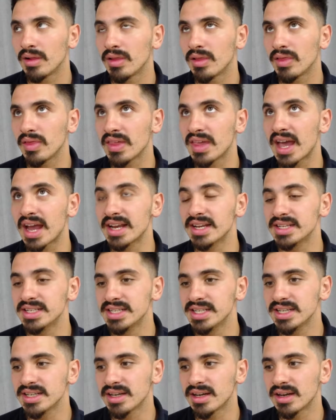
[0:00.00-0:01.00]
the
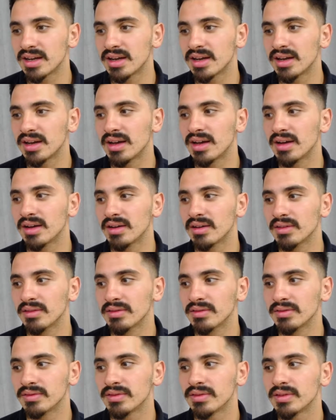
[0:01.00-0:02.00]
idea
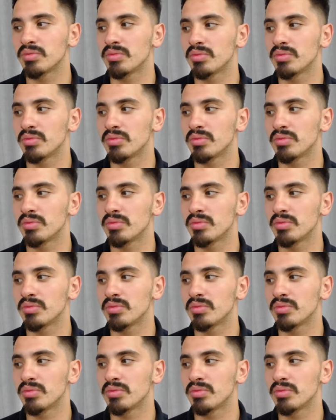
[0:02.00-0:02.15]
of